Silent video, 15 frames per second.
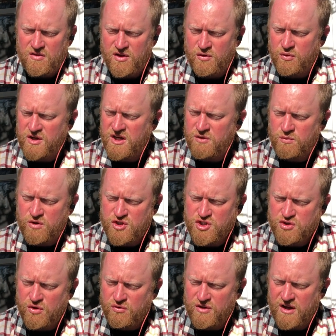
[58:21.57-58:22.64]
The queen rose
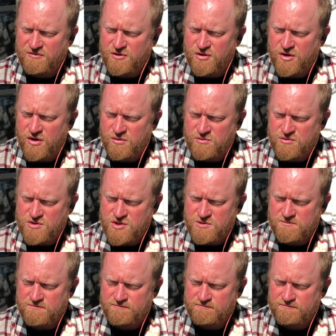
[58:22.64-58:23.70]
shortly after
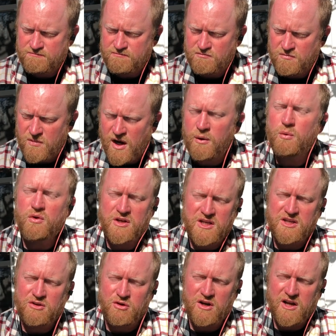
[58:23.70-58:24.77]
noons. I really
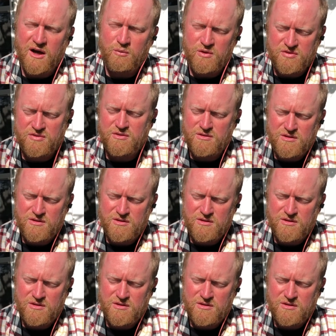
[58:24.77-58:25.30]
need to look at what